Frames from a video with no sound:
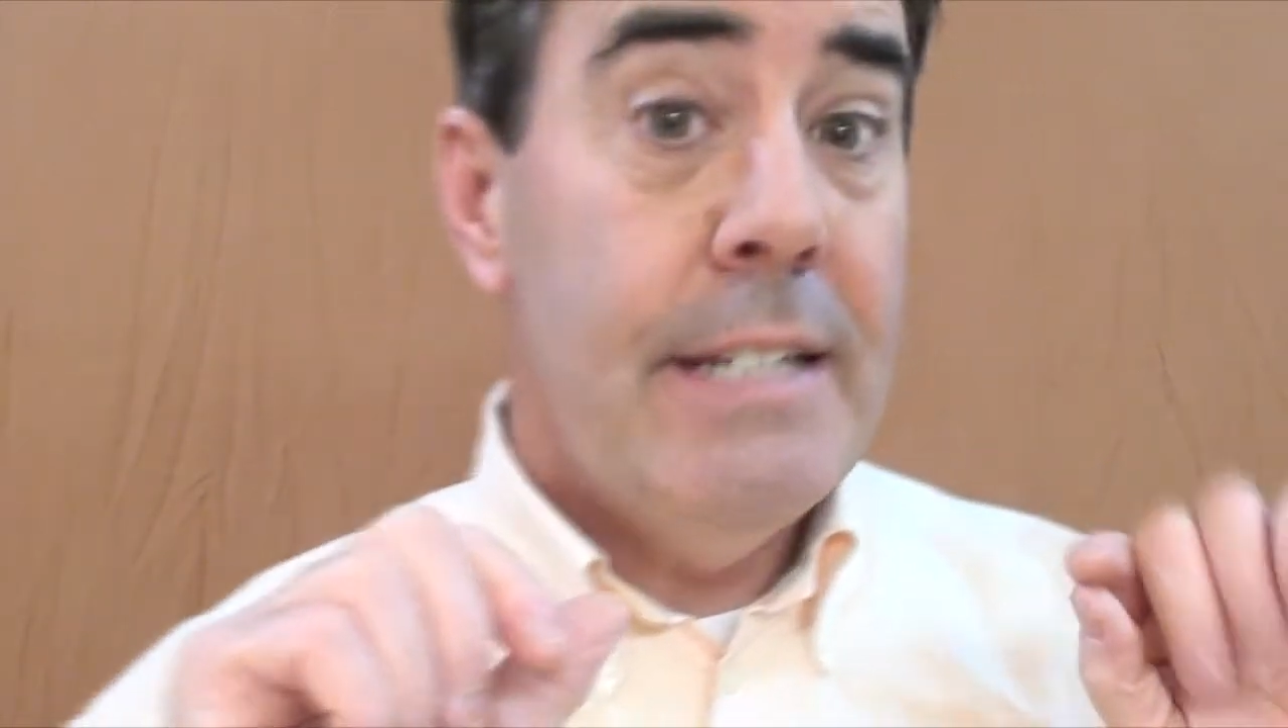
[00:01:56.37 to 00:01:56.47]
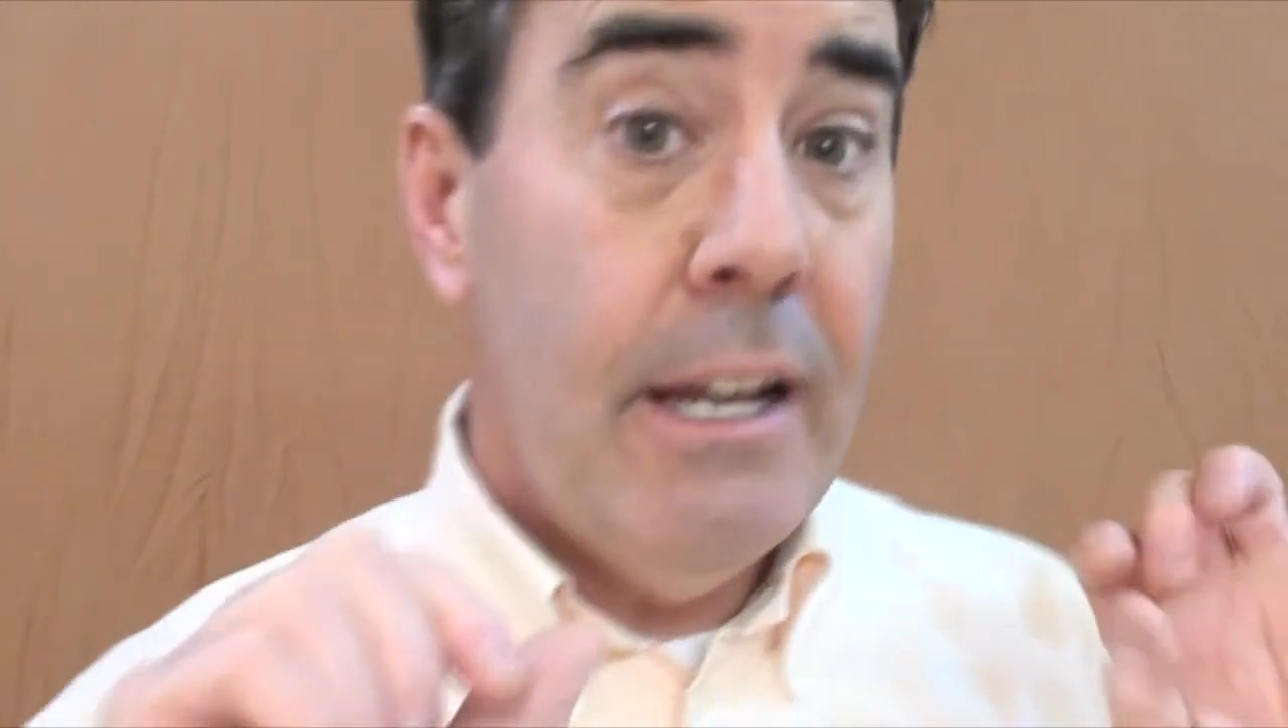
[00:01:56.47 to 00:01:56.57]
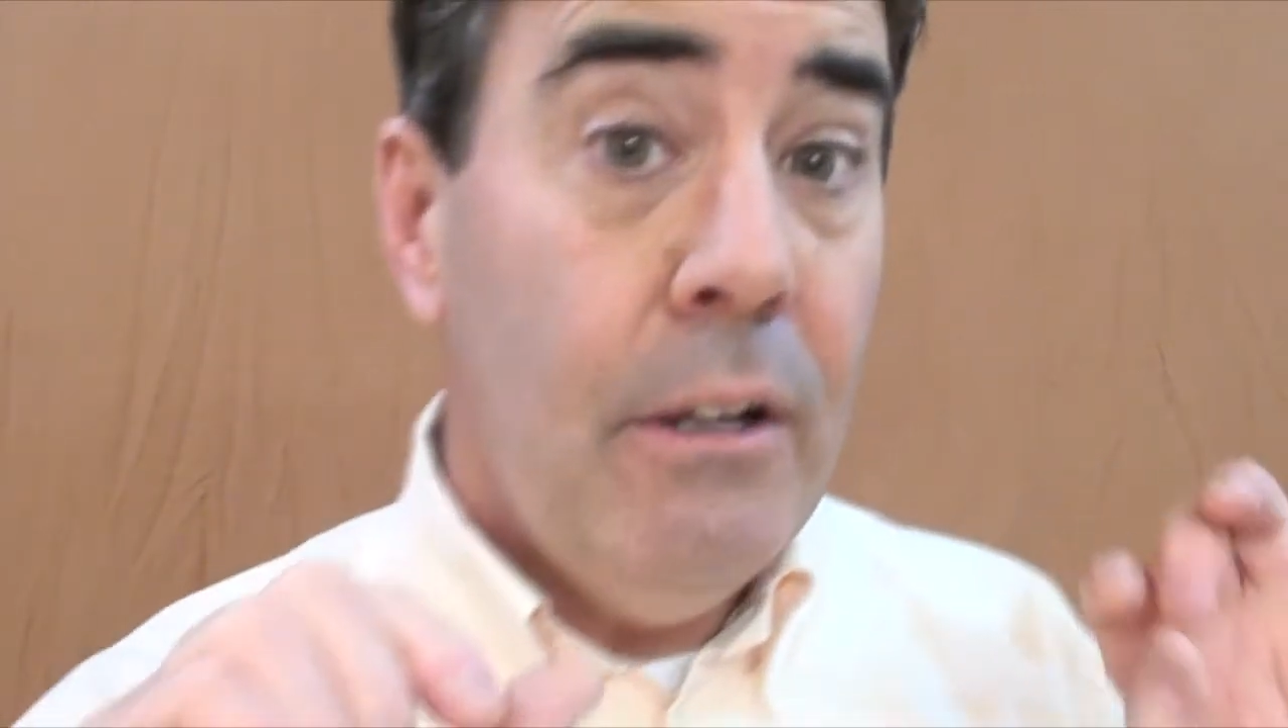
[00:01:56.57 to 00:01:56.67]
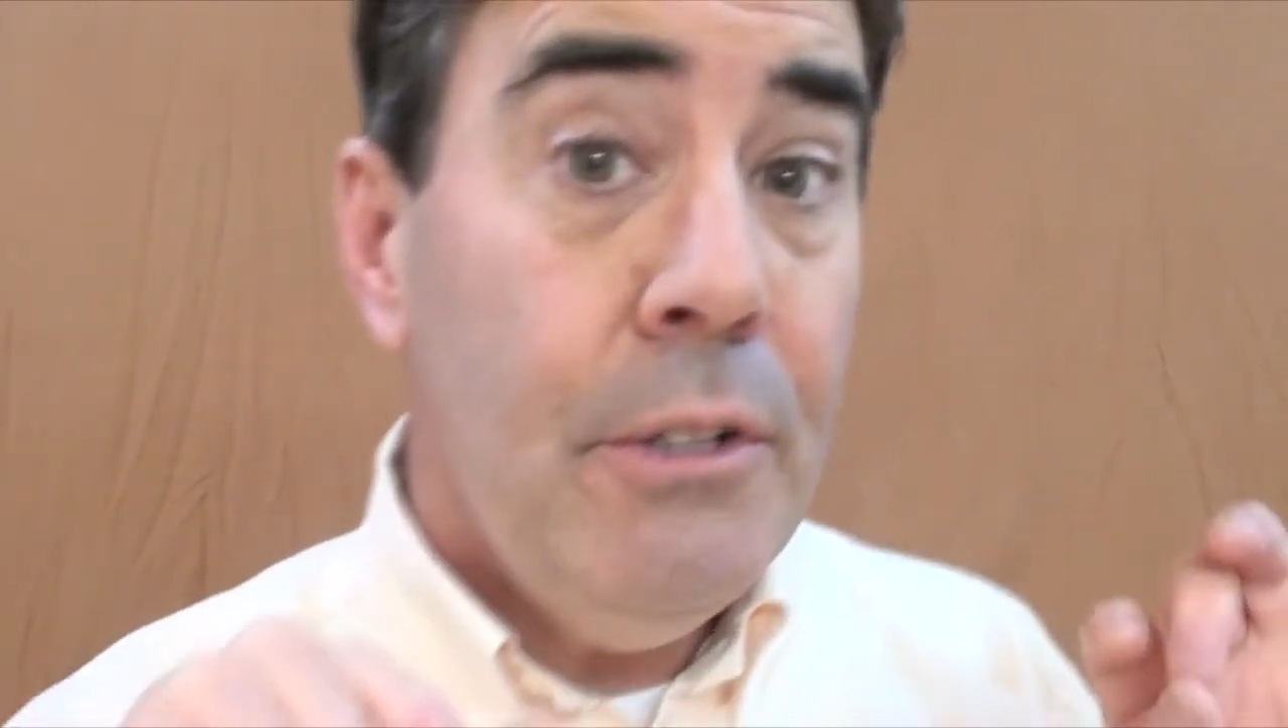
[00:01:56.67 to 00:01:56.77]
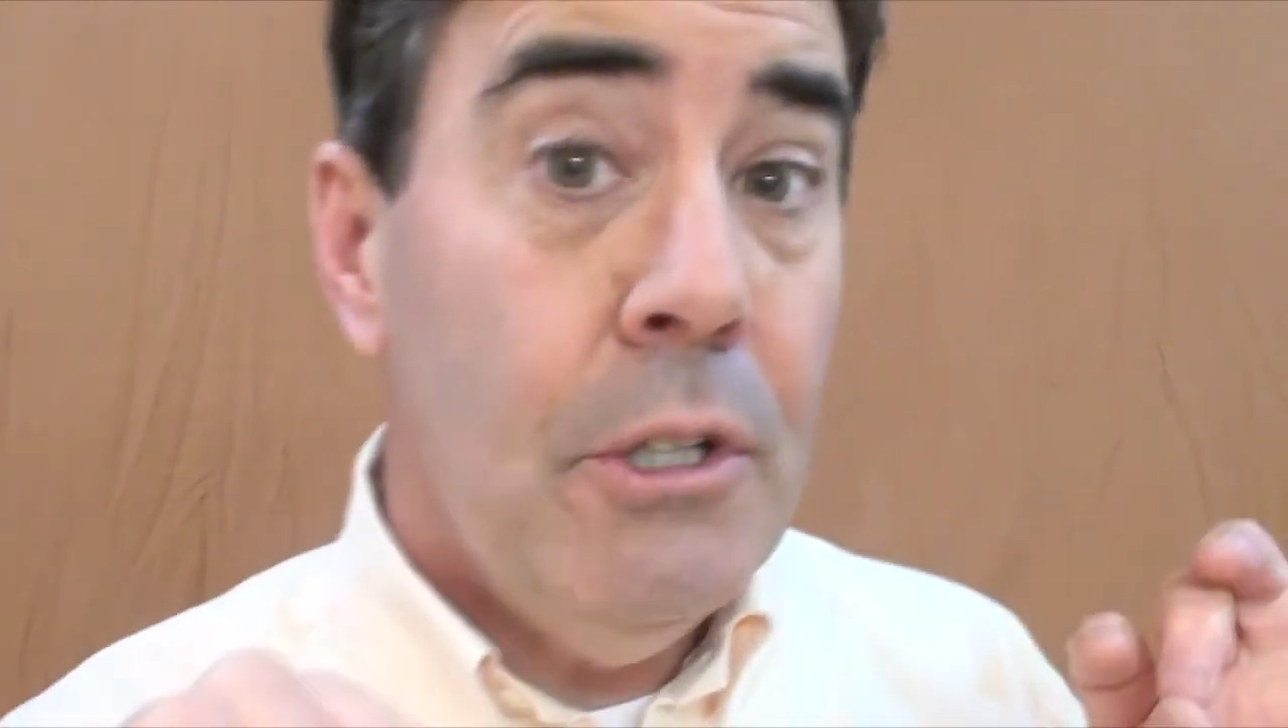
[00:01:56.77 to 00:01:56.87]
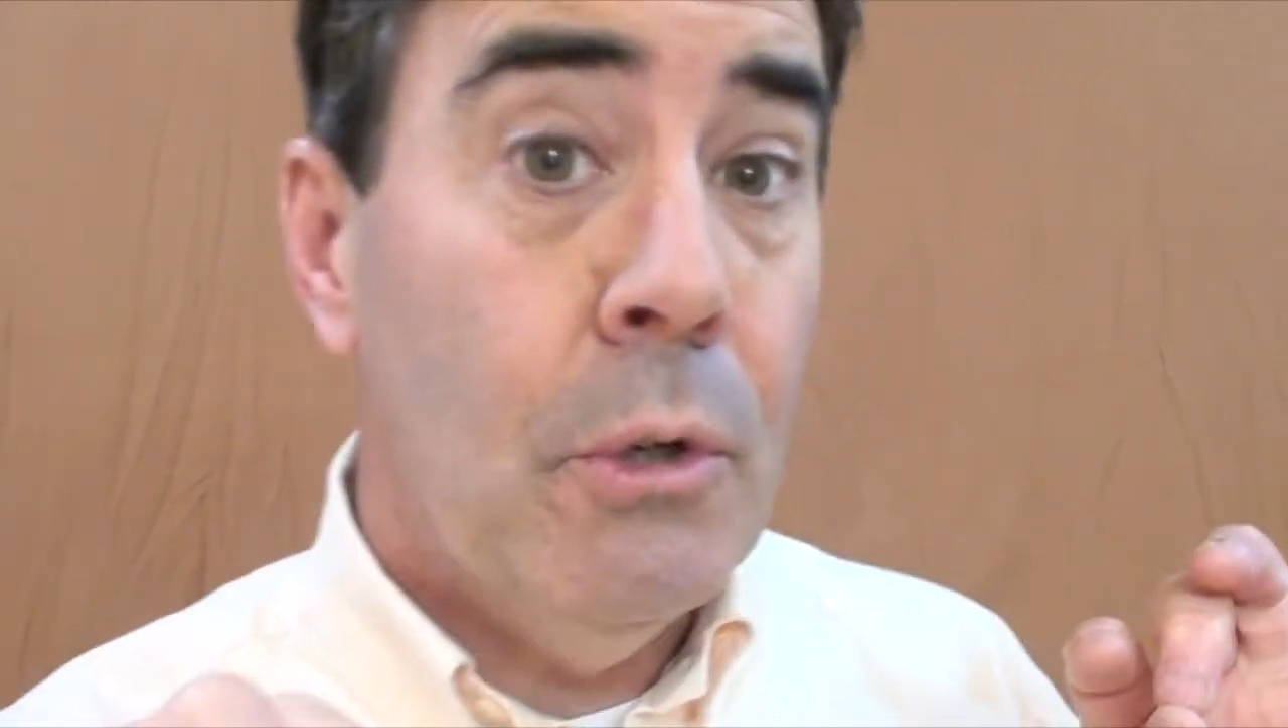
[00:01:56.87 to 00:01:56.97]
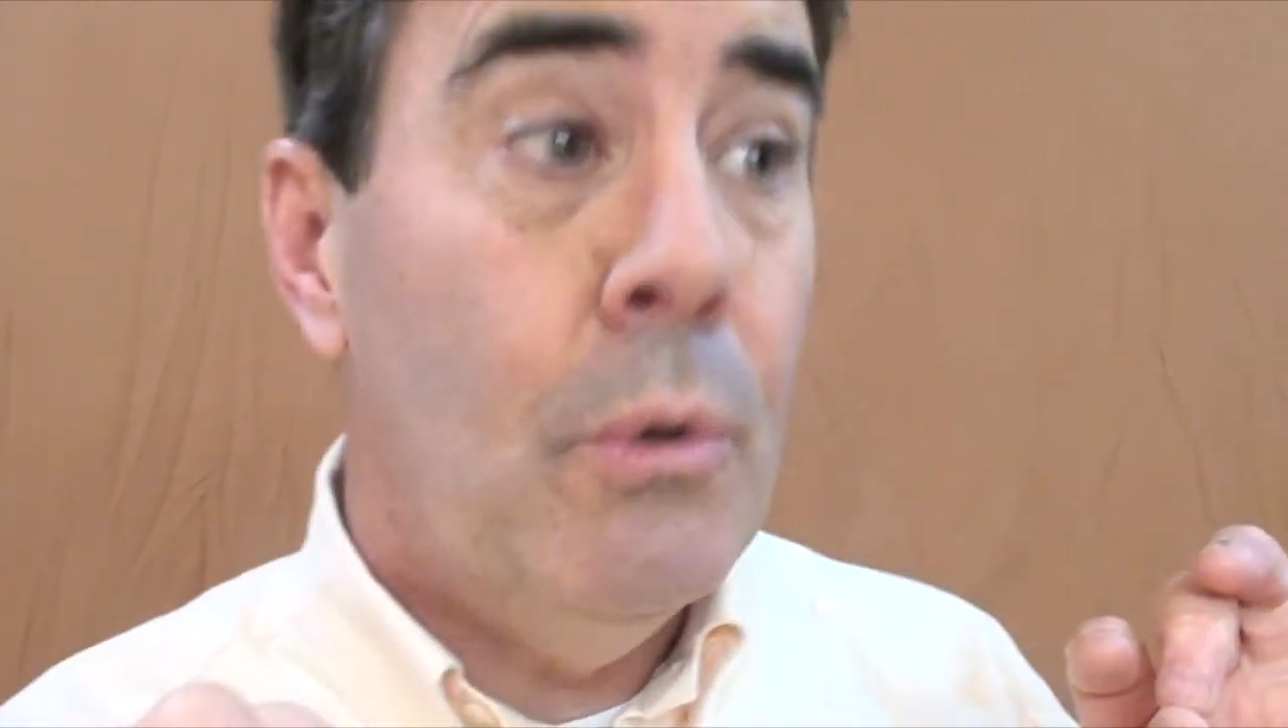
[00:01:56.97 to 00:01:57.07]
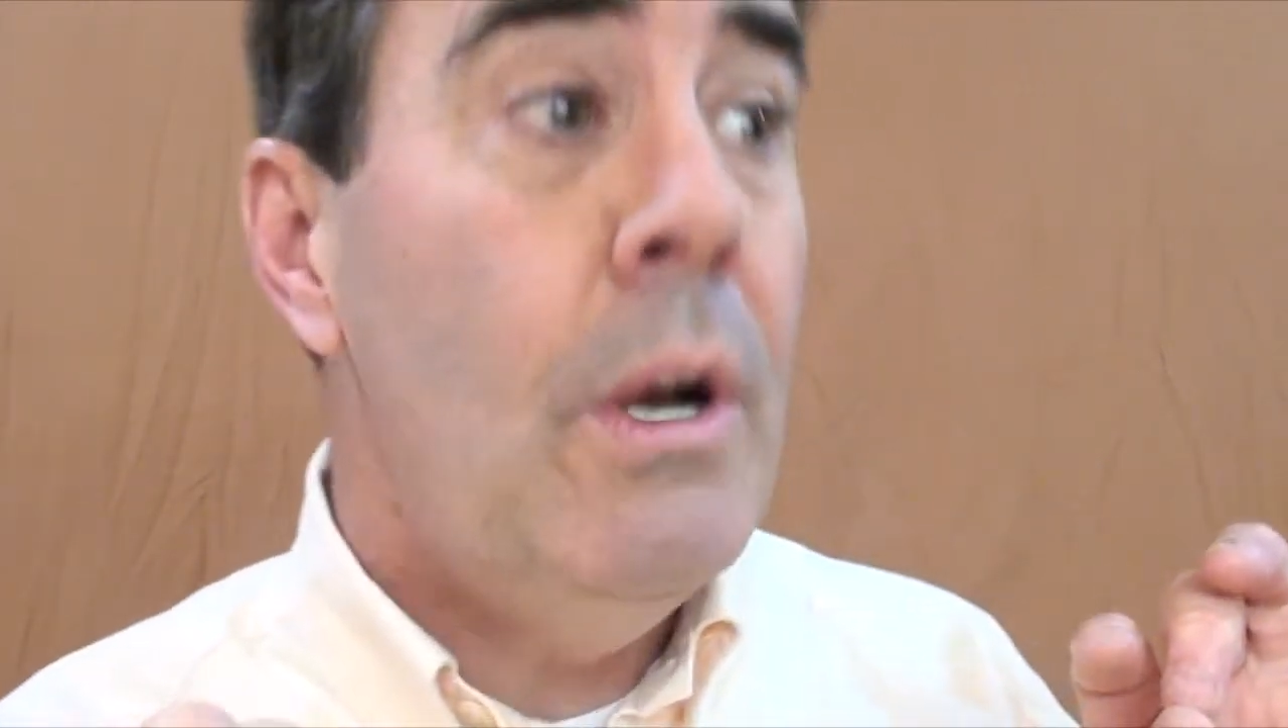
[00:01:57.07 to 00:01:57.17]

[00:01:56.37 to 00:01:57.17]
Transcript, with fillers: tell you